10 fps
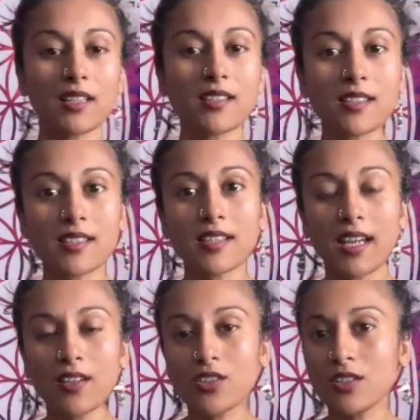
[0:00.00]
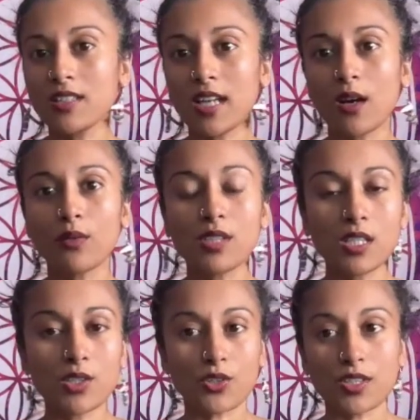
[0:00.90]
This is ancient Tao teachers.